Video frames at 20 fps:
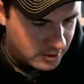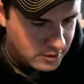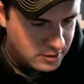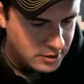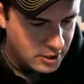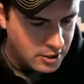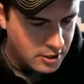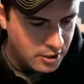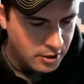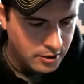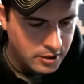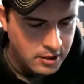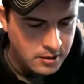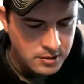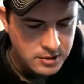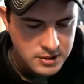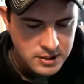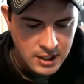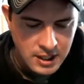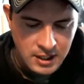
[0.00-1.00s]
So I know he
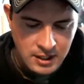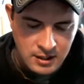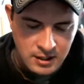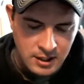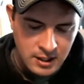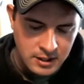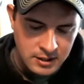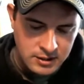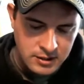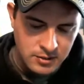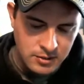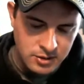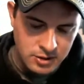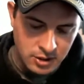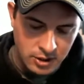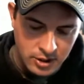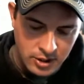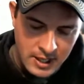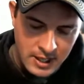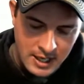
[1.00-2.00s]
was saying that she was
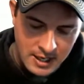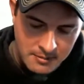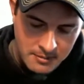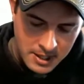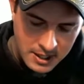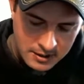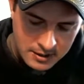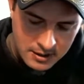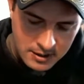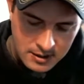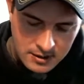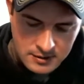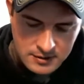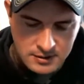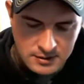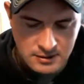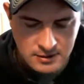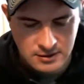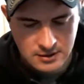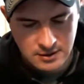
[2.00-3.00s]
learning how to make
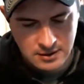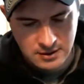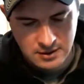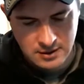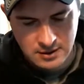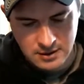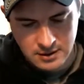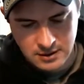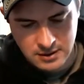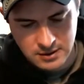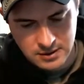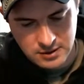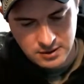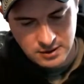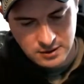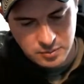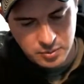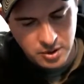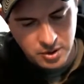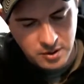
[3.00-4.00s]
these.
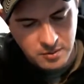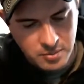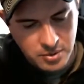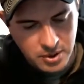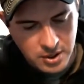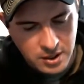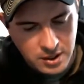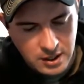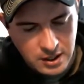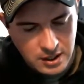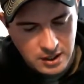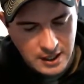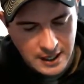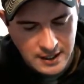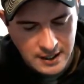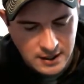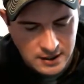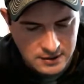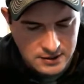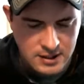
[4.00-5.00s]
So it's pretty, pretty neat.
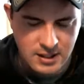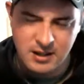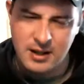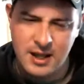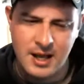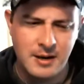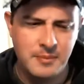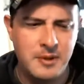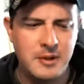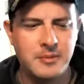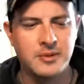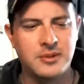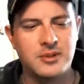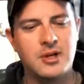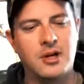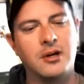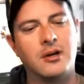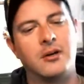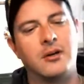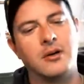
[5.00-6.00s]
I see a lot of people
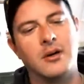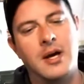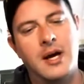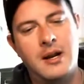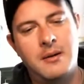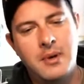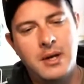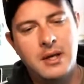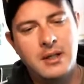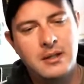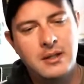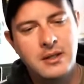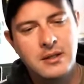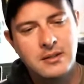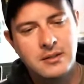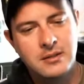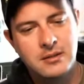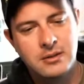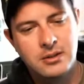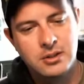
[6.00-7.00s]
start learning how to make
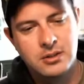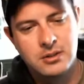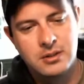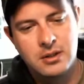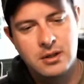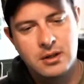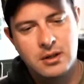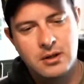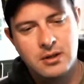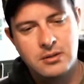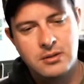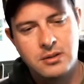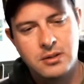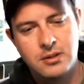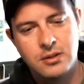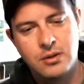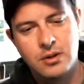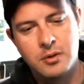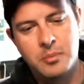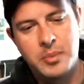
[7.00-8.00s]
these and just to
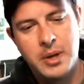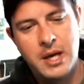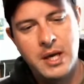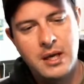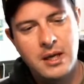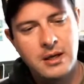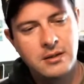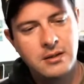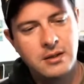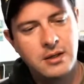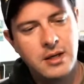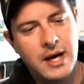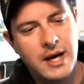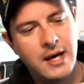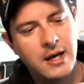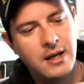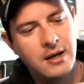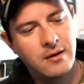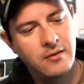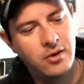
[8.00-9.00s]
do the paint and the
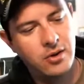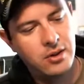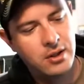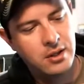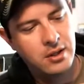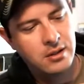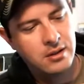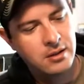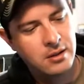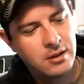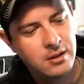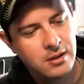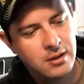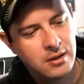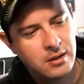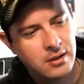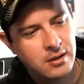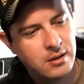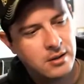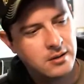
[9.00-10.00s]
dye and everything.
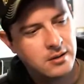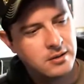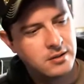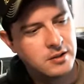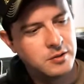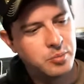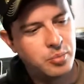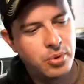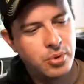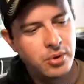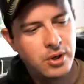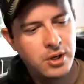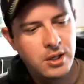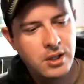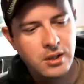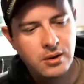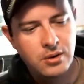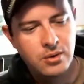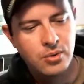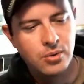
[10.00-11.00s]
It was
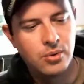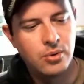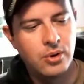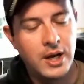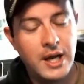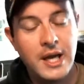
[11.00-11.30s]
pretty cool.